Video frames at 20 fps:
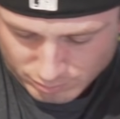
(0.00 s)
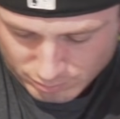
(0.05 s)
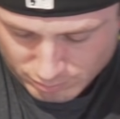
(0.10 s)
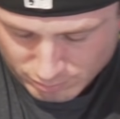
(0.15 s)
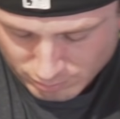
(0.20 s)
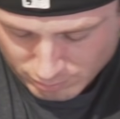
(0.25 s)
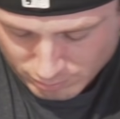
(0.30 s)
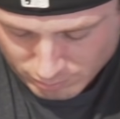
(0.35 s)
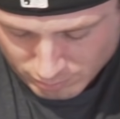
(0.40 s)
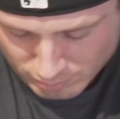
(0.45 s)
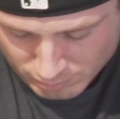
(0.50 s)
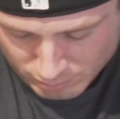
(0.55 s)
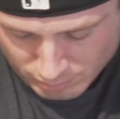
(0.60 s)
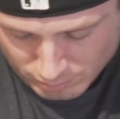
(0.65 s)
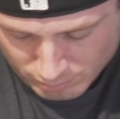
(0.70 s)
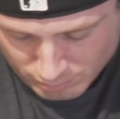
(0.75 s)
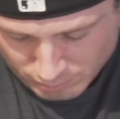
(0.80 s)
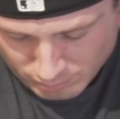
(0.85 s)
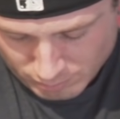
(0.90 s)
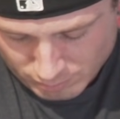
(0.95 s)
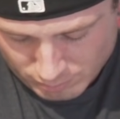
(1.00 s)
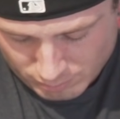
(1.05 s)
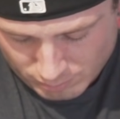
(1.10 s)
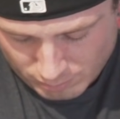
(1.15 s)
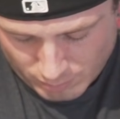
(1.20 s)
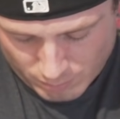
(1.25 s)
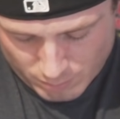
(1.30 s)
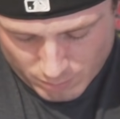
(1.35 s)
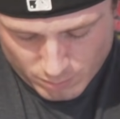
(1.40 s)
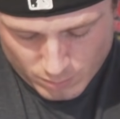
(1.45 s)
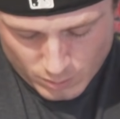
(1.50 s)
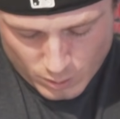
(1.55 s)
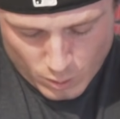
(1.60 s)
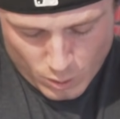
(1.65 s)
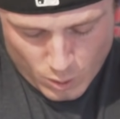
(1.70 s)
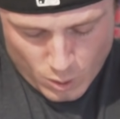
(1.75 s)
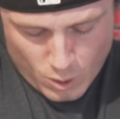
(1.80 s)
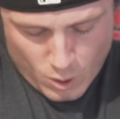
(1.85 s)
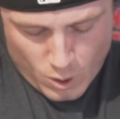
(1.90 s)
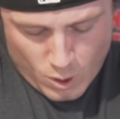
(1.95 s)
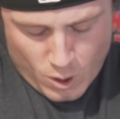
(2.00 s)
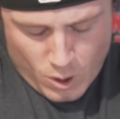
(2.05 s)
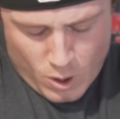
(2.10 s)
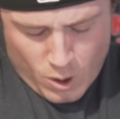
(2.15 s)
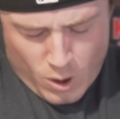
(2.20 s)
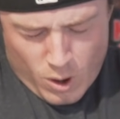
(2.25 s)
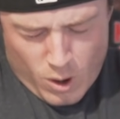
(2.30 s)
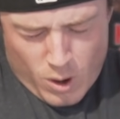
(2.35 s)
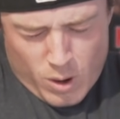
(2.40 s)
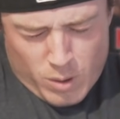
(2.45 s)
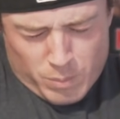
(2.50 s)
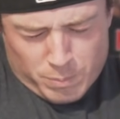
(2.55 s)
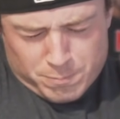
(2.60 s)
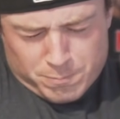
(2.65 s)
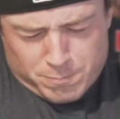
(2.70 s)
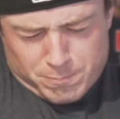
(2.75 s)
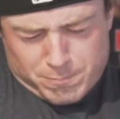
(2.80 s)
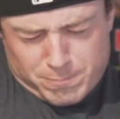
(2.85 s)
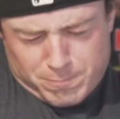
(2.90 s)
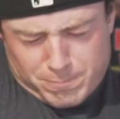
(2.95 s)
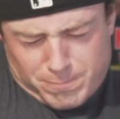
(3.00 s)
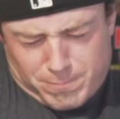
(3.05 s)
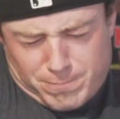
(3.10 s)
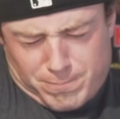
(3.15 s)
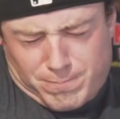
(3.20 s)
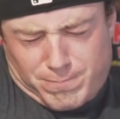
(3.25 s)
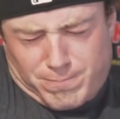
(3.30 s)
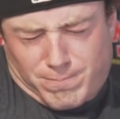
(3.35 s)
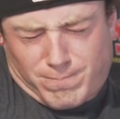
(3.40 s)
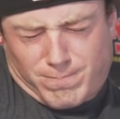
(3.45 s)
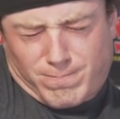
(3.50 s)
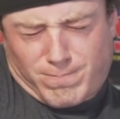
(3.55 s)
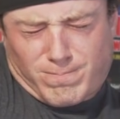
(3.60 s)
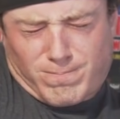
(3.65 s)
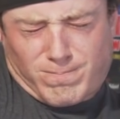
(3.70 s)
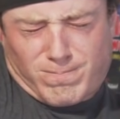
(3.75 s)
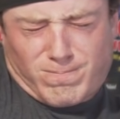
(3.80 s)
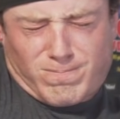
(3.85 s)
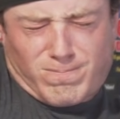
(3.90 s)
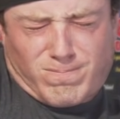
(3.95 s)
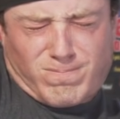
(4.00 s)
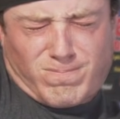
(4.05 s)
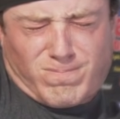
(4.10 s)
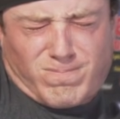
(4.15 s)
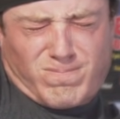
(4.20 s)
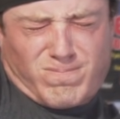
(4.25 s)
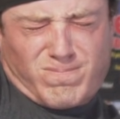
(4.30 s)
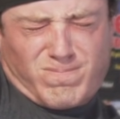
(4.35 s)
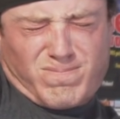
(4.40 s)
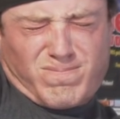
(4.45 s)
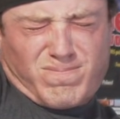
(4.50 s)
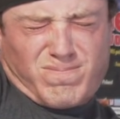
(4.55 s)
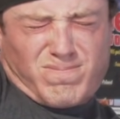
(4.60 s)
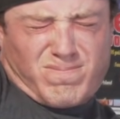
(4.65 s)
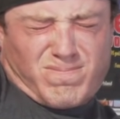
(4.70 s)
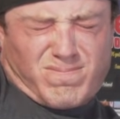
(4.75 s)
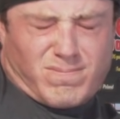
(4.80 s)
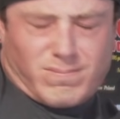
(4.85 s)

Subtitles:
[no speech]